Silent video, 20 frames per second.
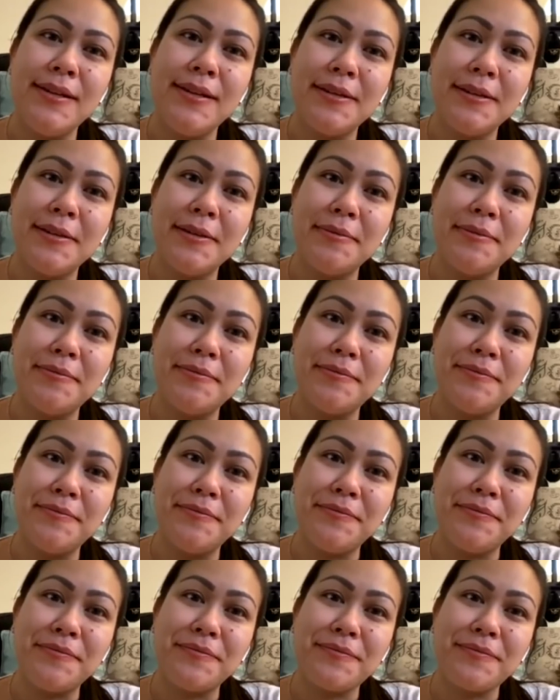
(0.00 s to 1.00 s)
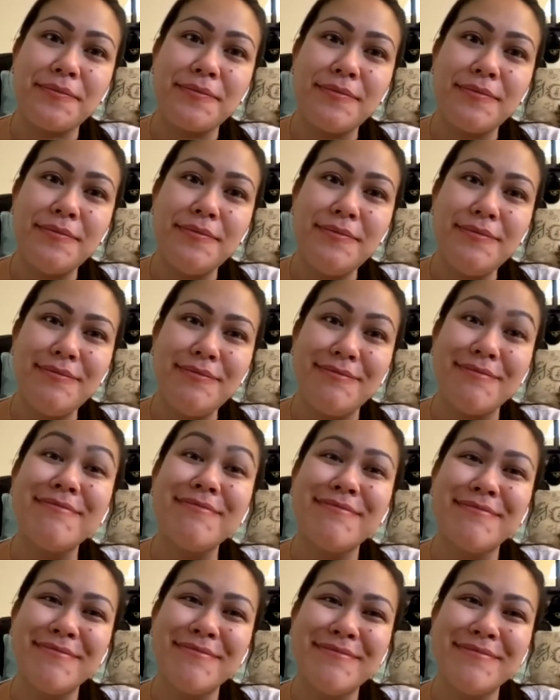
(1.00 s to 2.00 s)

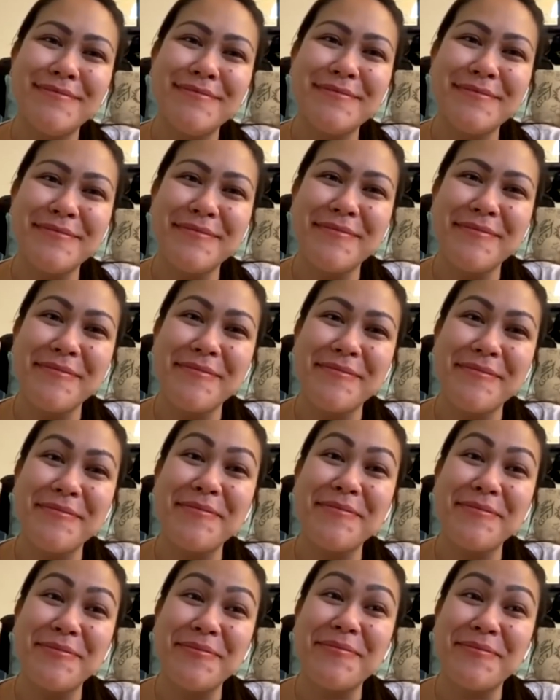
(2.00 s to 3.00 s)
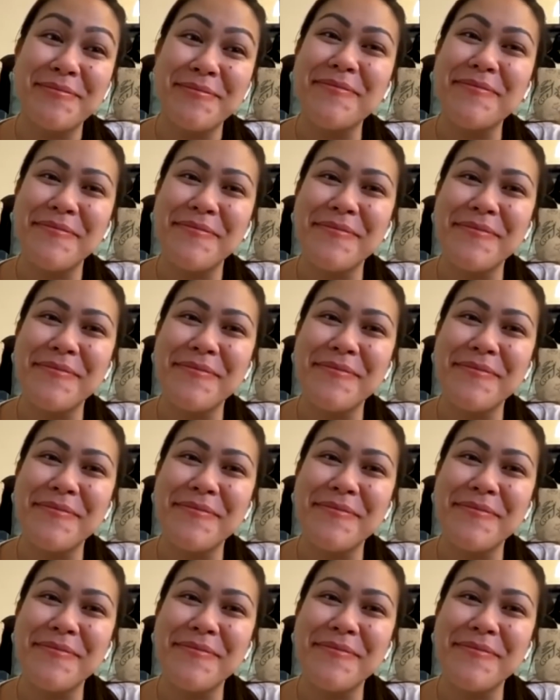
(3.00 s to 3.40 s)
No words are spoken by the person on screen.